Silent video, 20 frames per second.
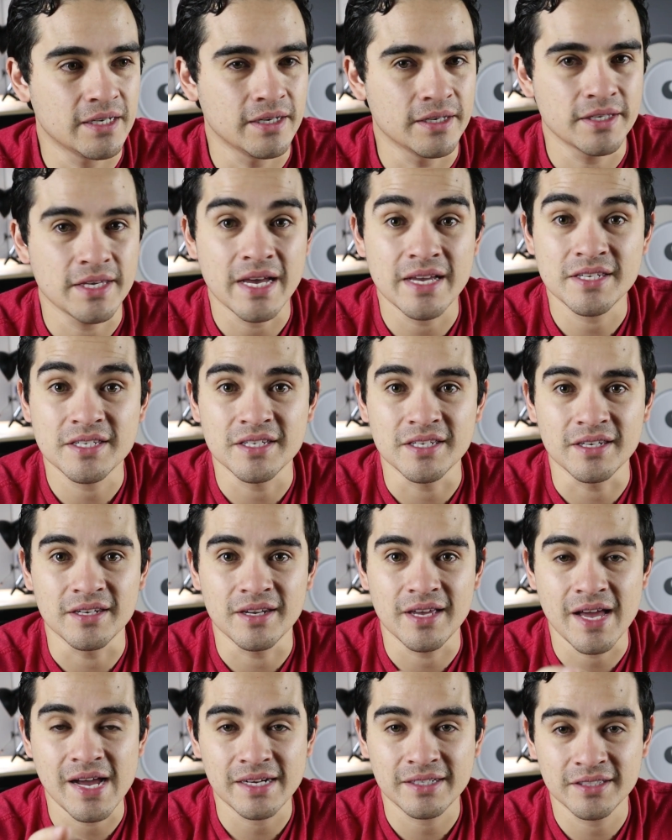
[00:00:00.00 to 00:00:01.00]

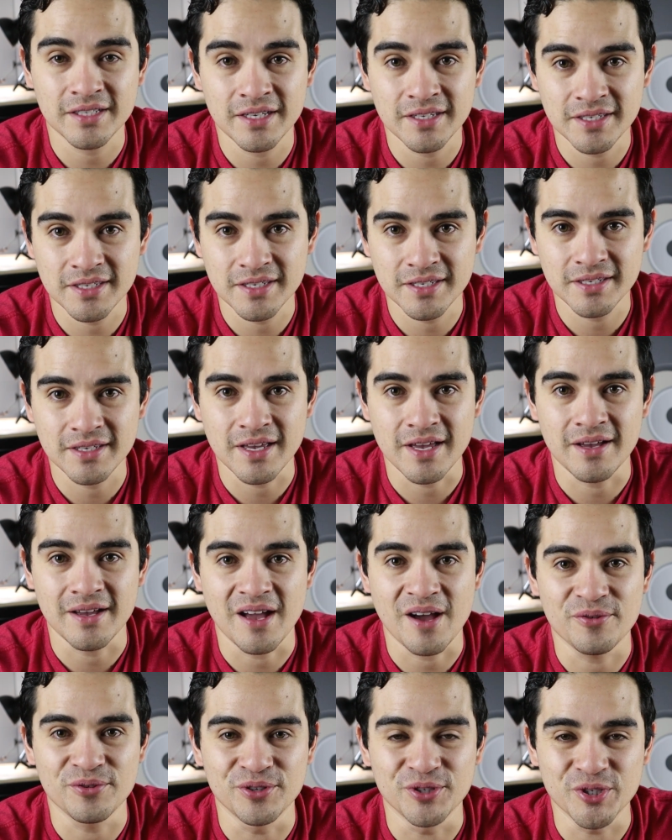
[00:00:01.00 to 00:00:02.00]
Yasin Aktas
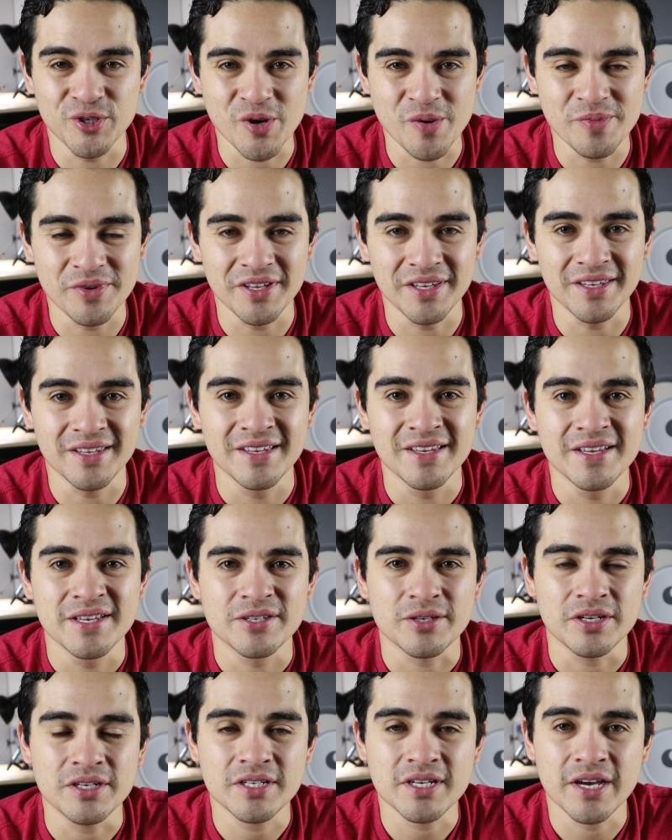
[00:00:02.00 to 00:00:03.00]
out in Germany.
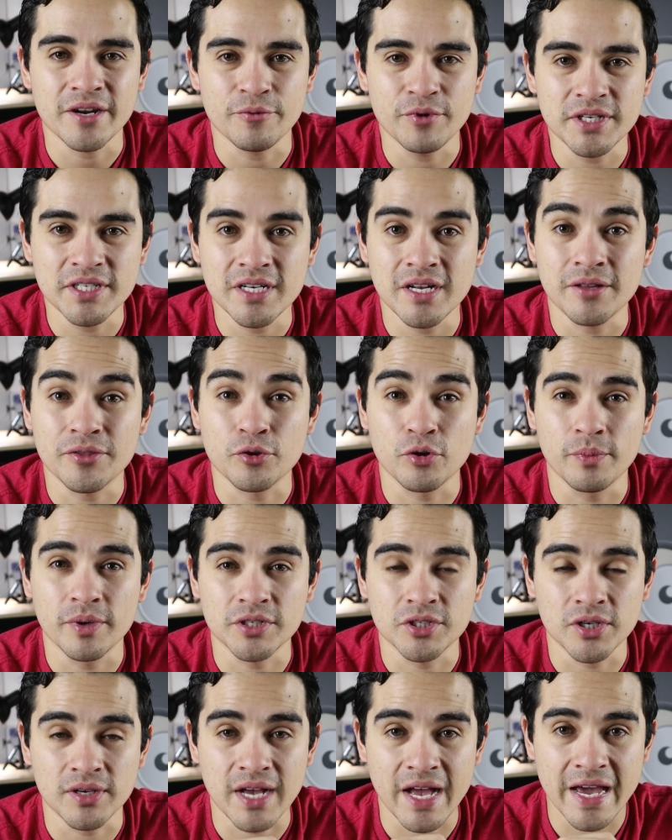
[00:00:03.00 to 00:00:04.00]
So I just kind of reached out to a
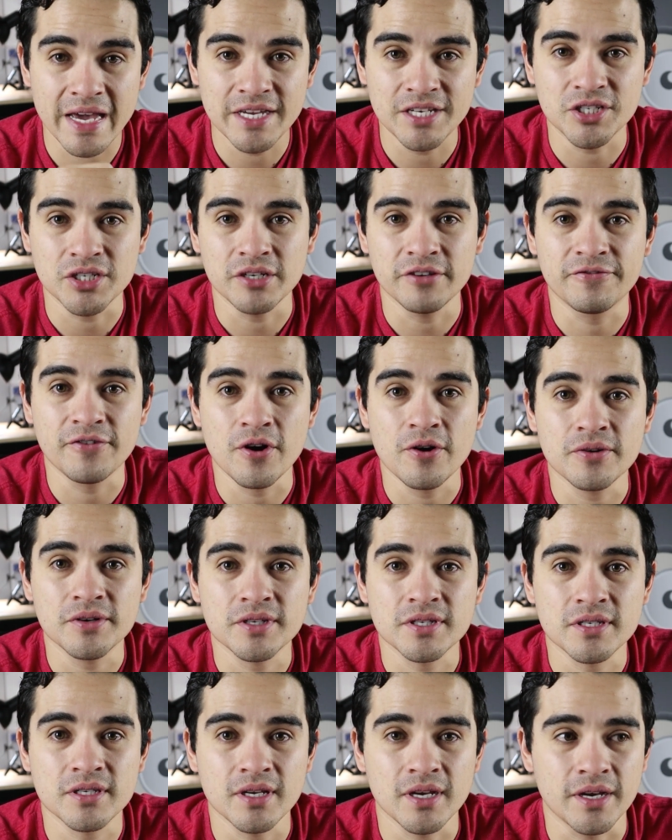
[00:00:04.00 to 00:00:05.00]
bunch of IG
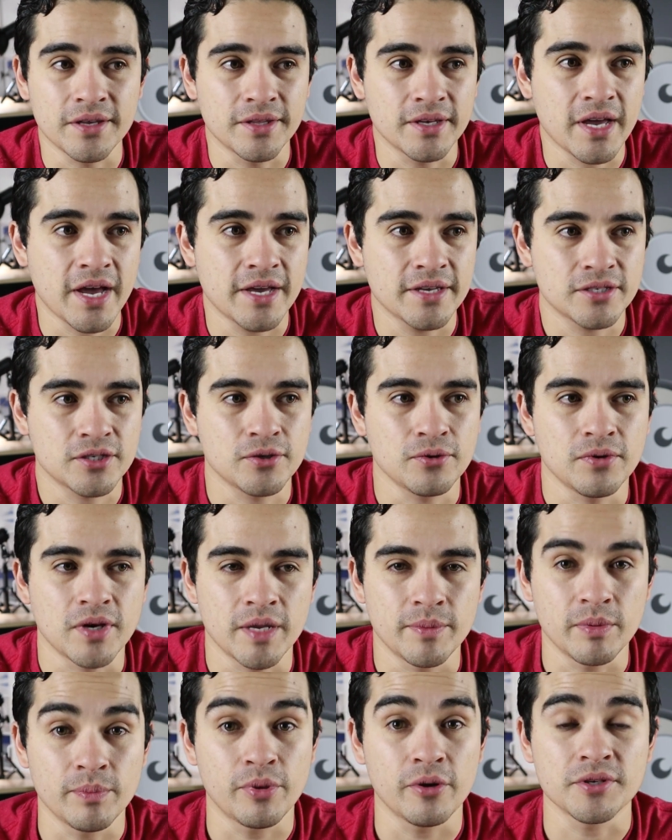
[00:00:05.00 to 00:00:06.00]
folks, the guys who
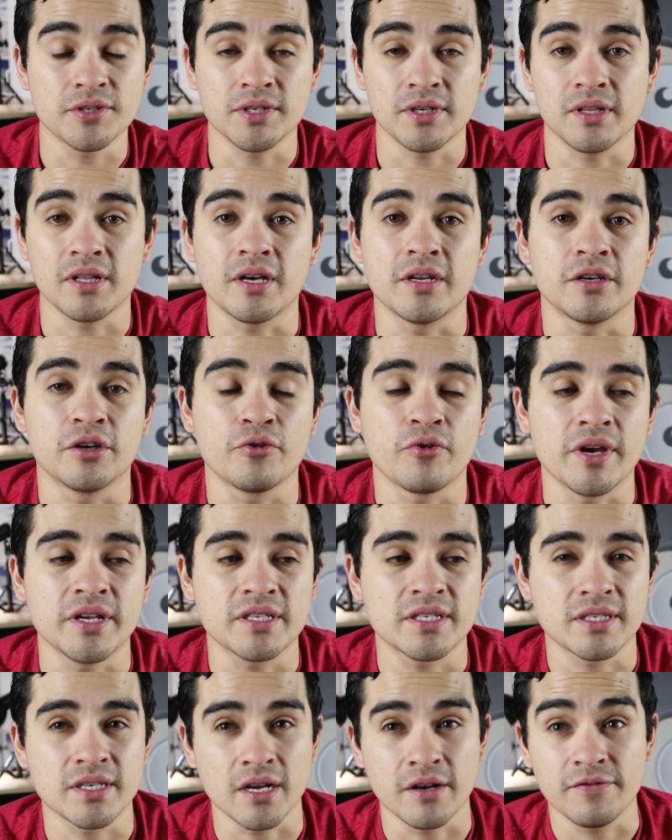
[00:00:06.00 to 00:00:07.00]
have been posting a lot of
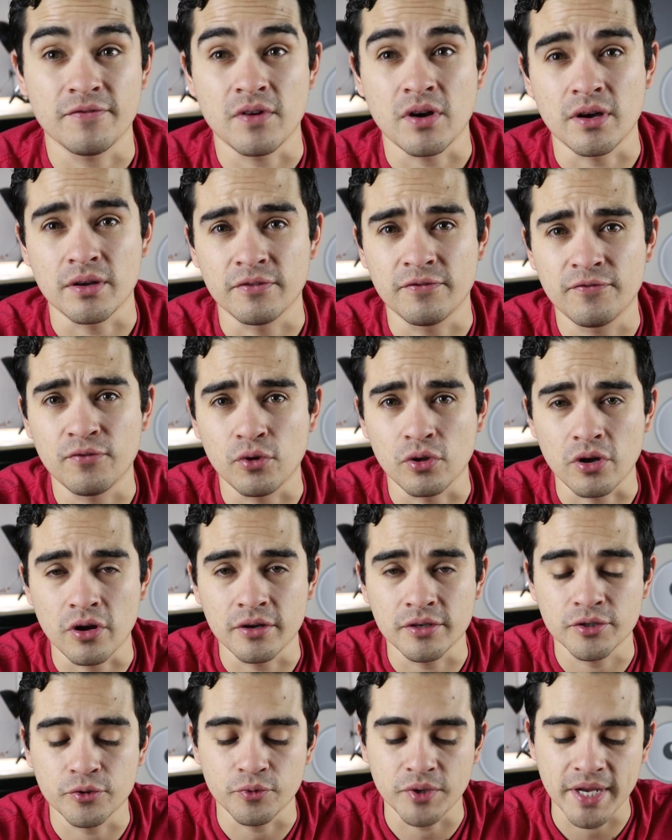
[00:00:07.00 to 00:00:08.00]
great stuff on full
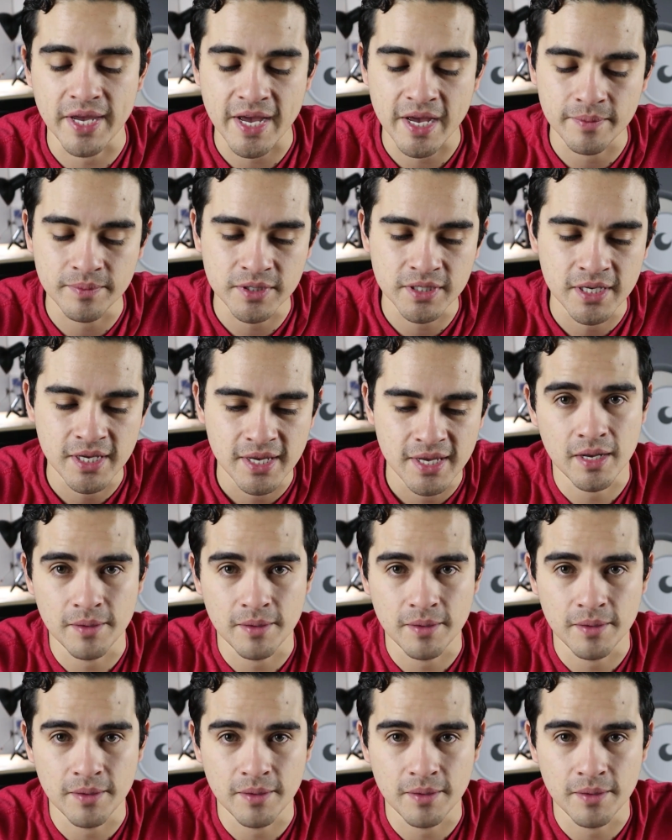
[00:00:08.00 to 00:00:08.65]
arch rehabs.